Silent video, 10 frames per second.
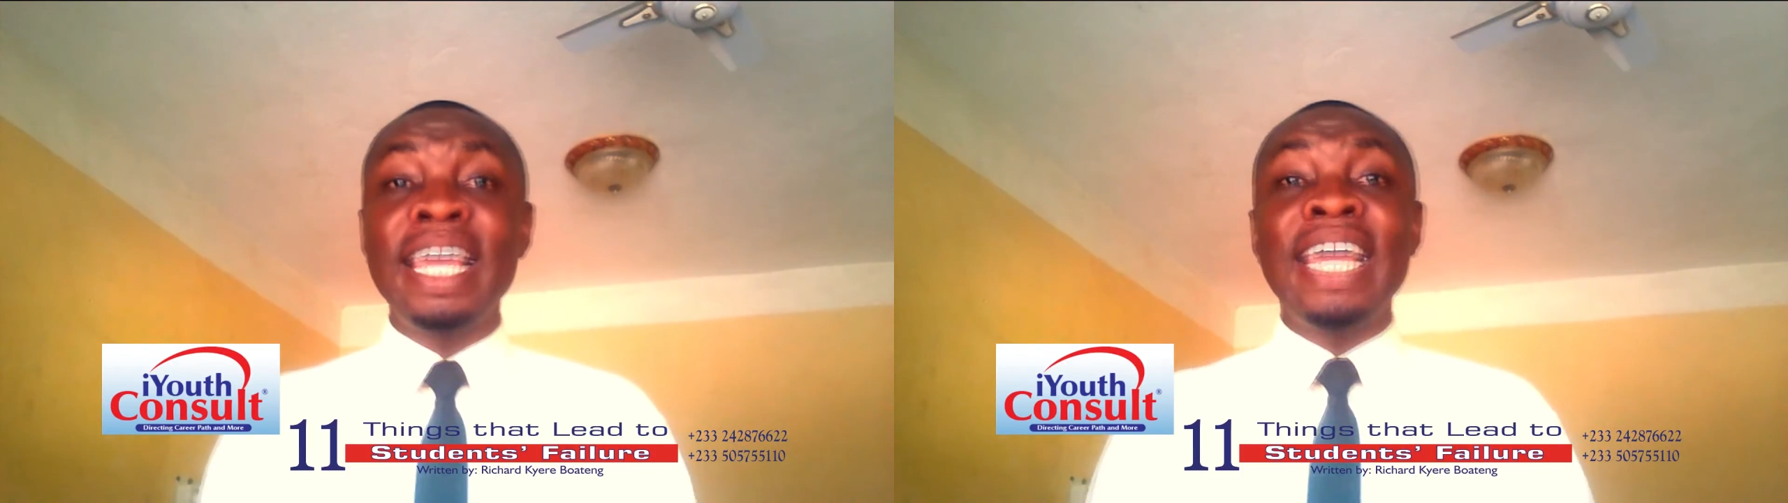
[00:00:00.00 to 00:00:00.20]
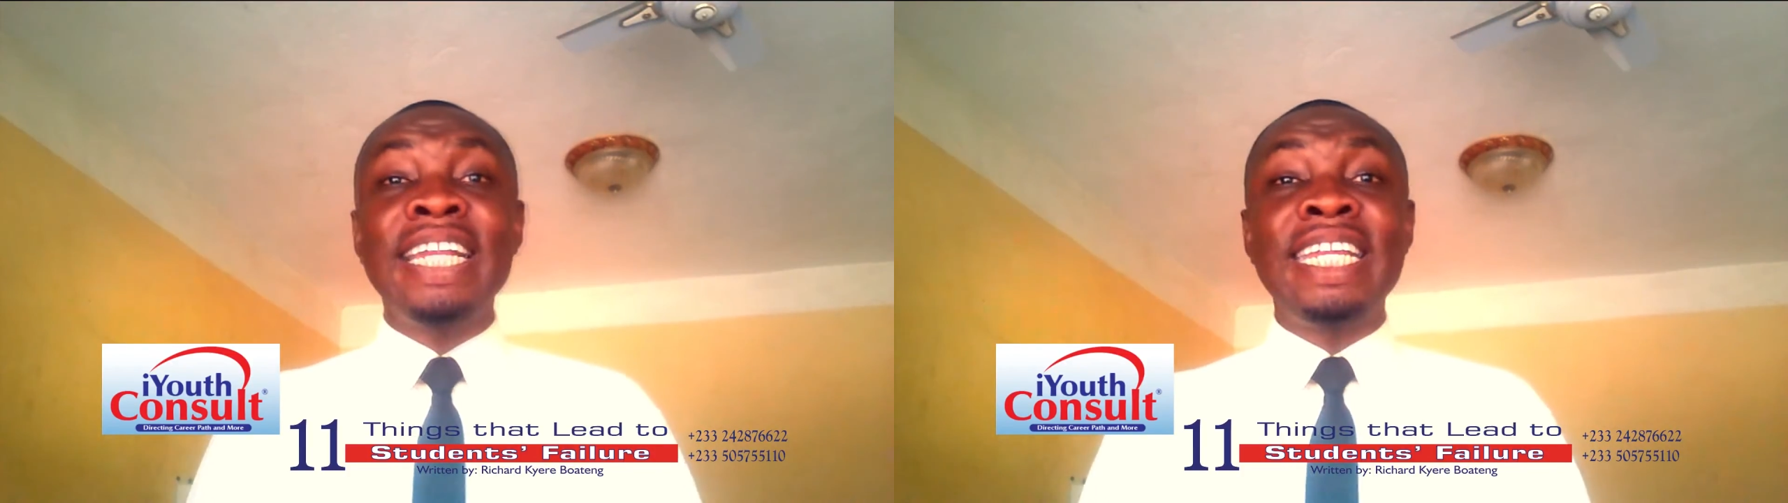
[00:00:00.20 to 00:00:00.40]

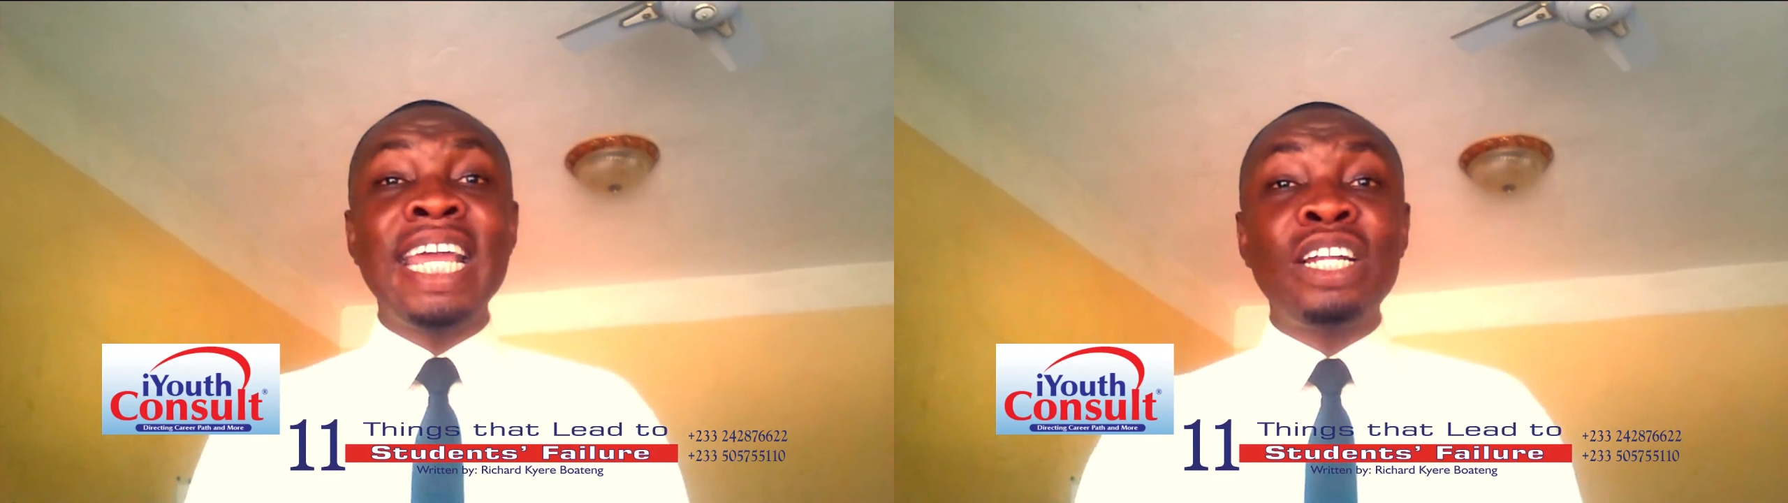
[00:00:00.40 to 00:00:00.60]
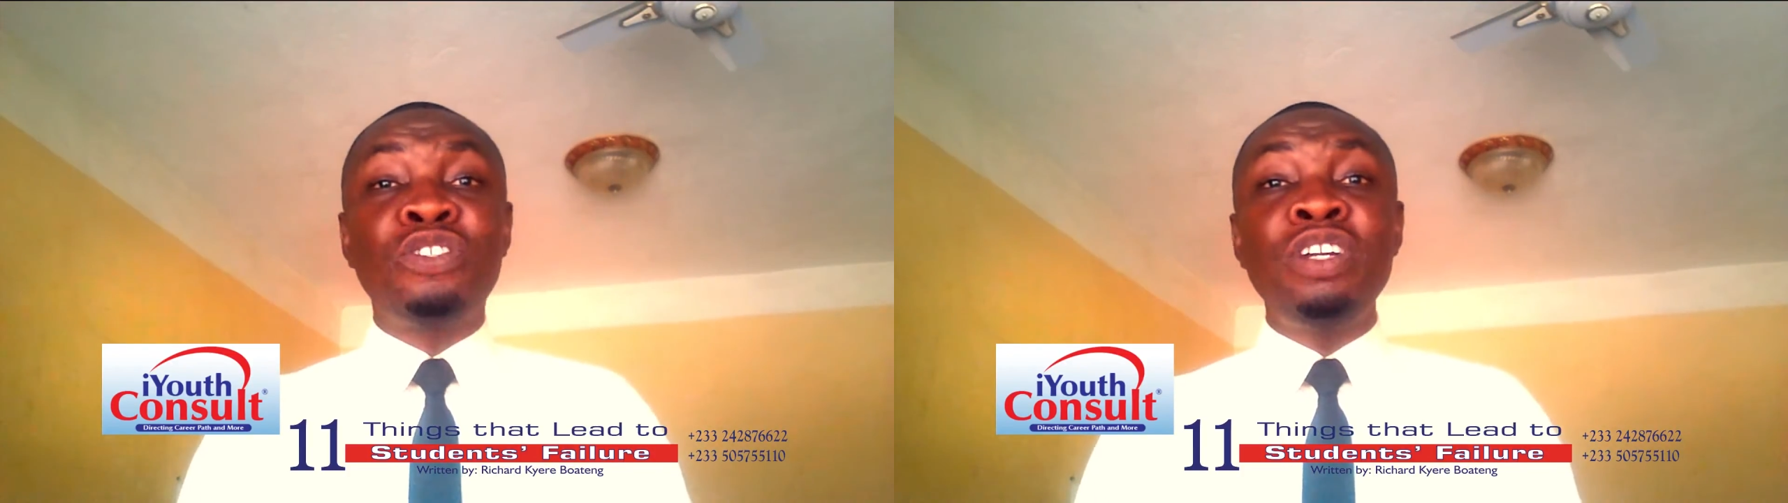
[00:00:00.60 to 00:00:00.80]

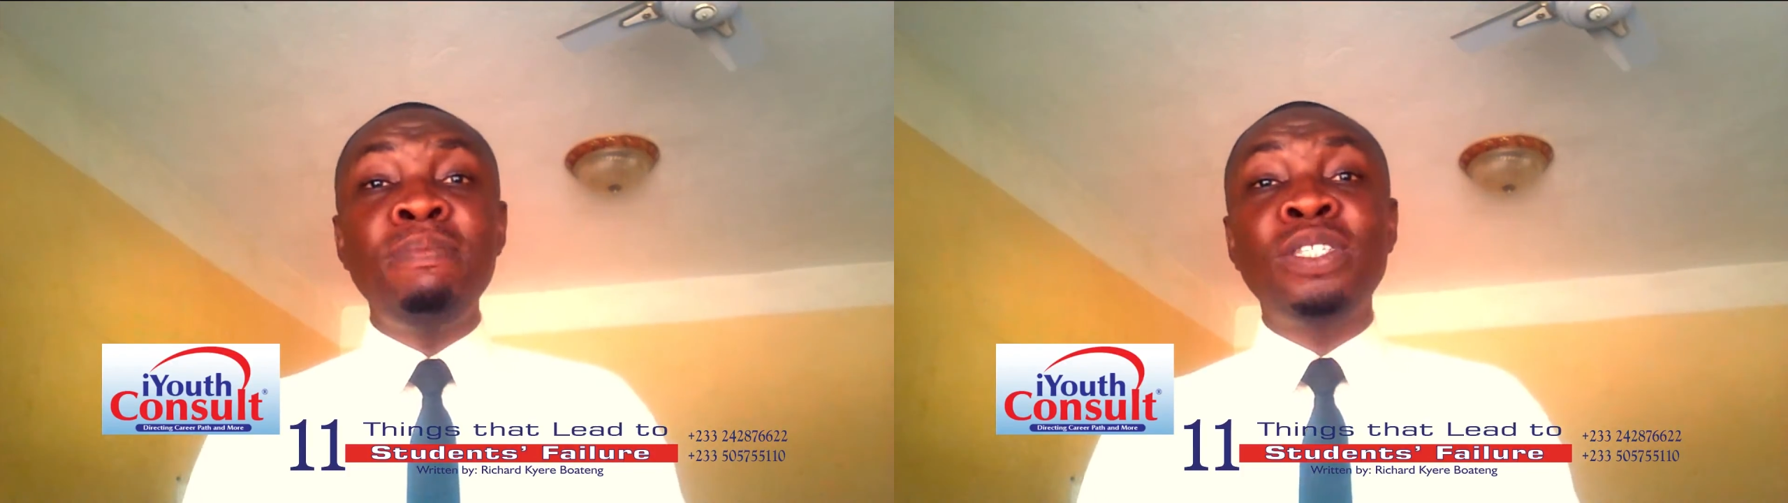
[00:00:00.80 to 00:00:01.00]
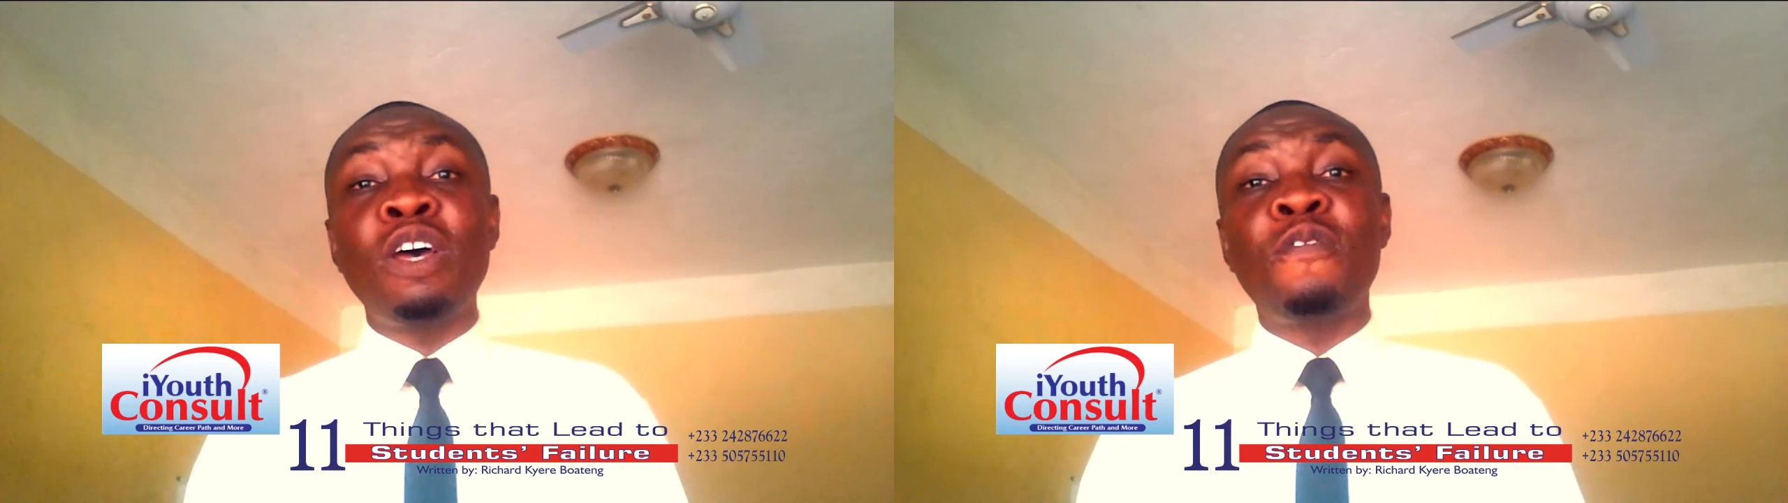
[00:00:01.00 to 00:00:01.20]
their
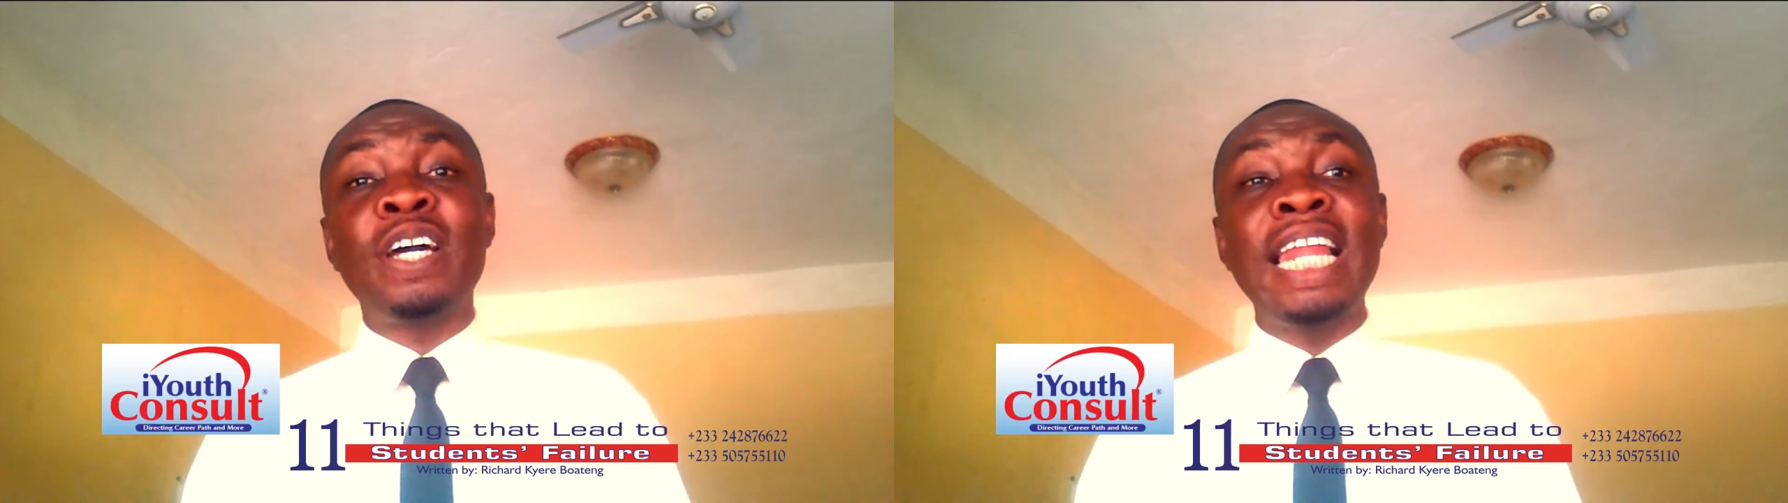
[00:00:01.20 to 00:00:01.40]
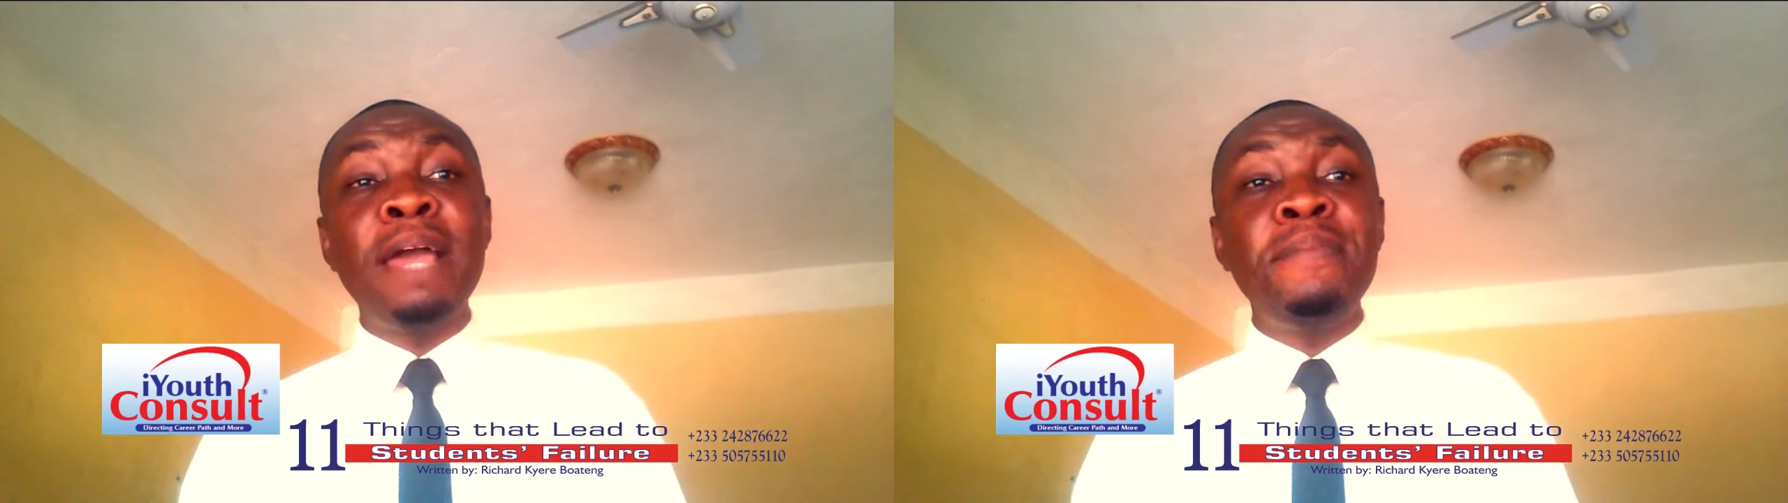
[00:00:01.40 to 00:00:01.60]
dreams of
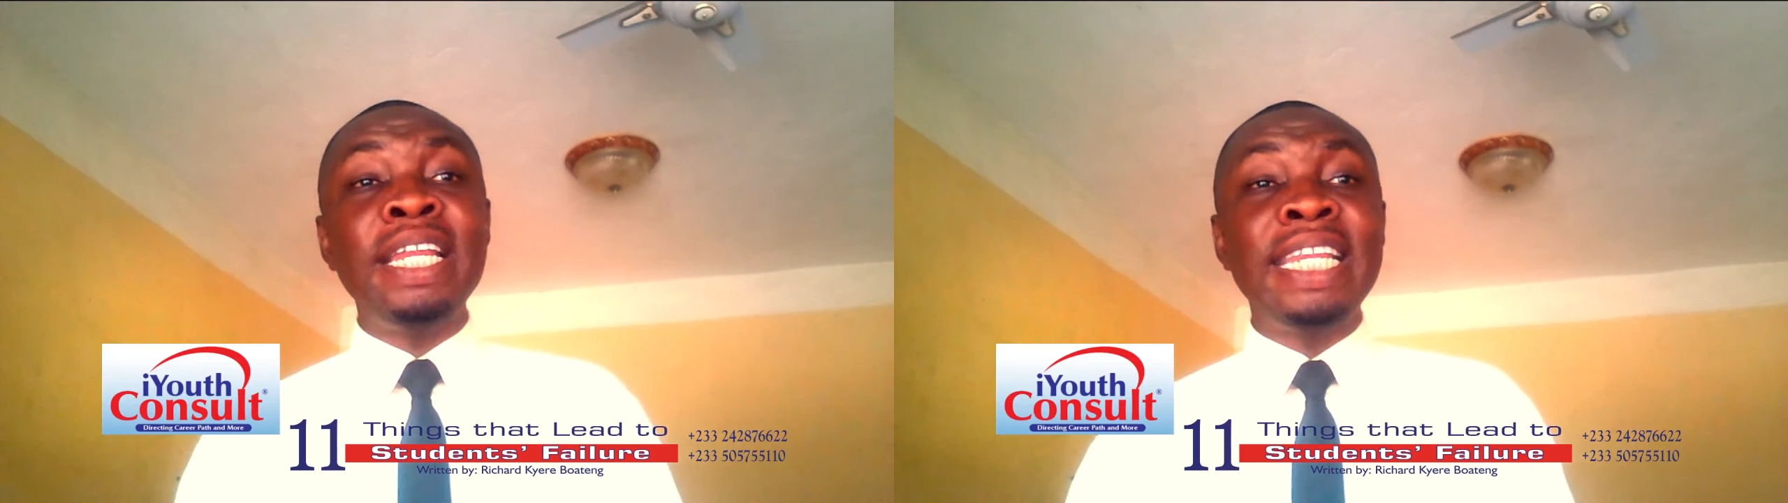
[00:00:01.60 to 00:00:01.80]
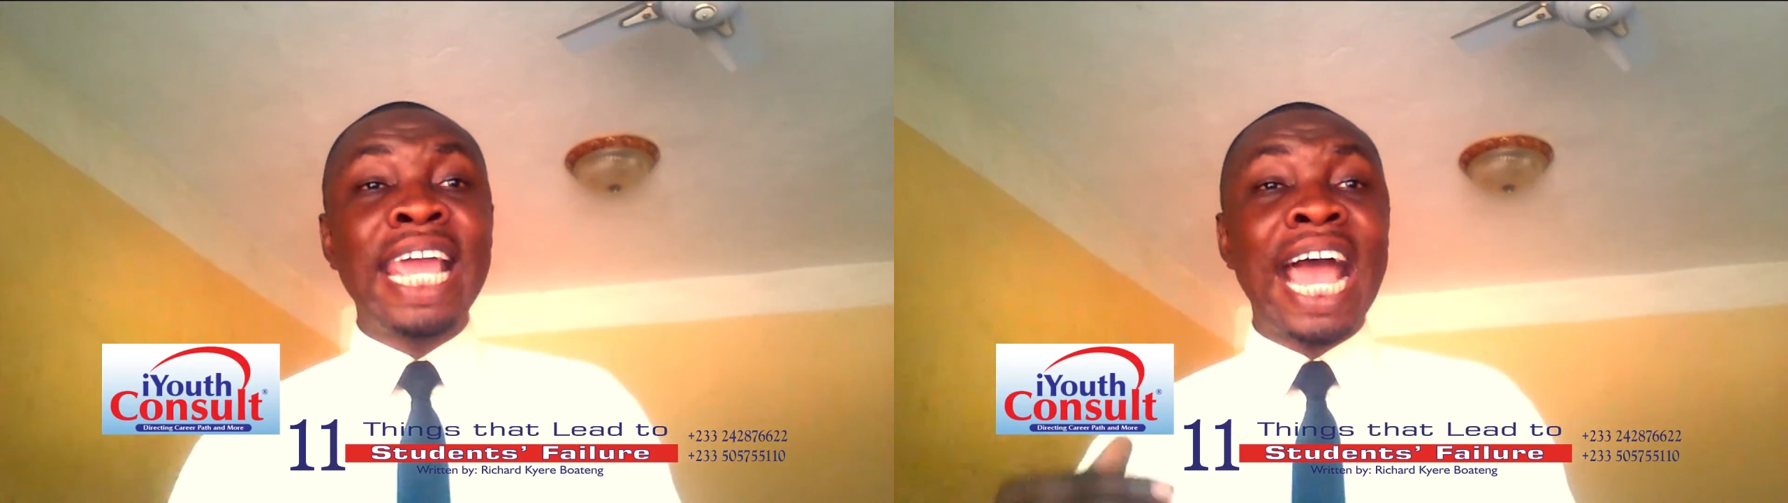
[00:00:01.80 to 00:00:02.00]

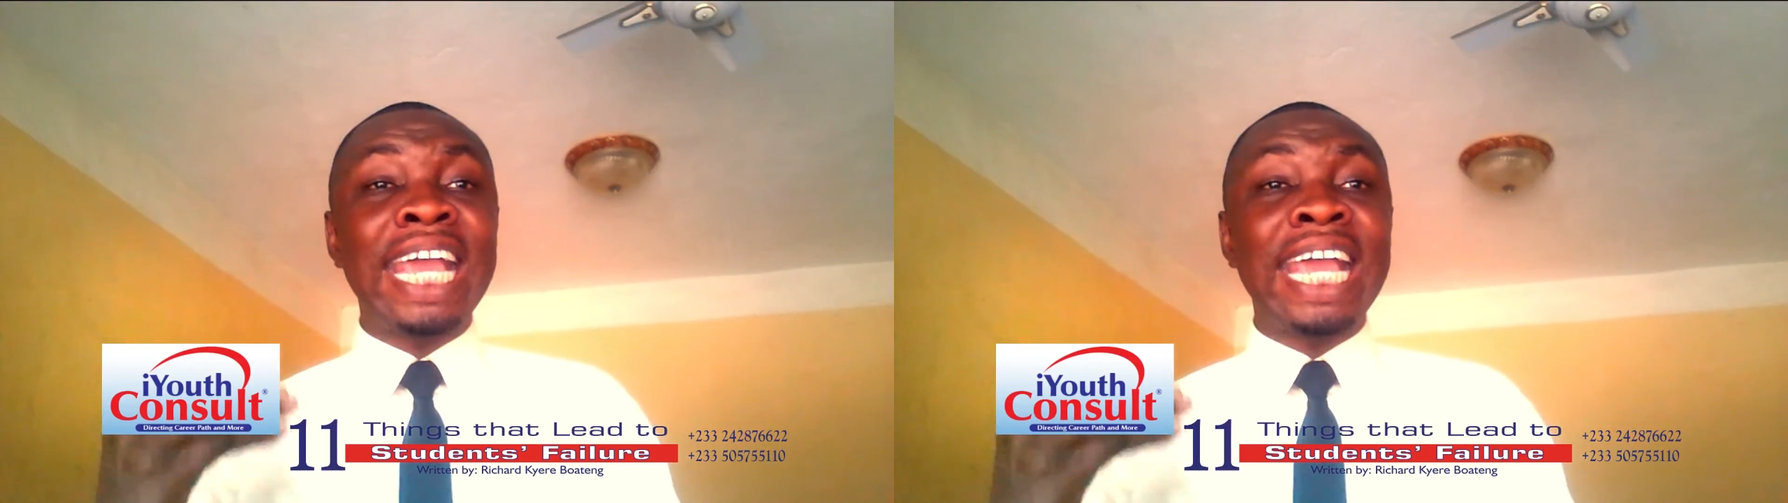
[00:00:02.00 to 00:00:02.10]
climbing the